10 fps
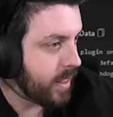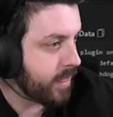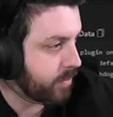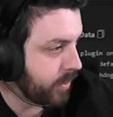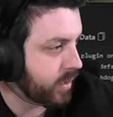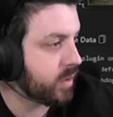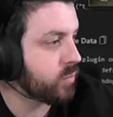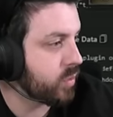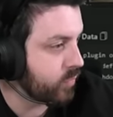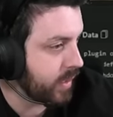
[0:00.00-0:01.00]
the plugin
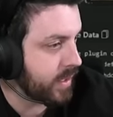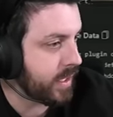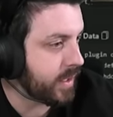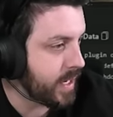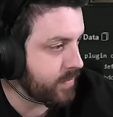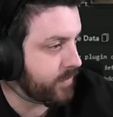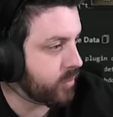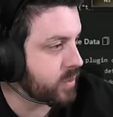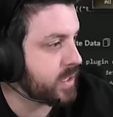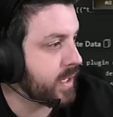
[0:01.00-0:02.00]
would read out every
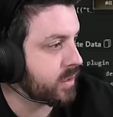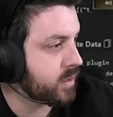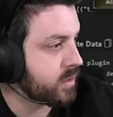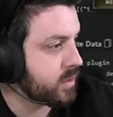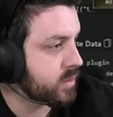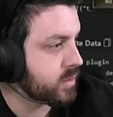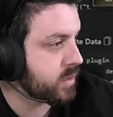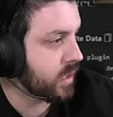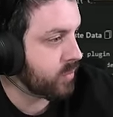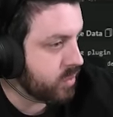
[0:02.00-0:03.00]
four attacks,
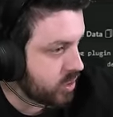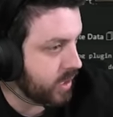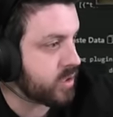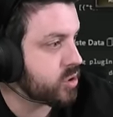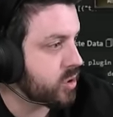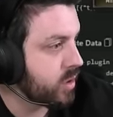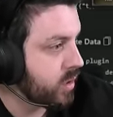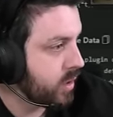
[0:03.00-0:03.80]
it would change.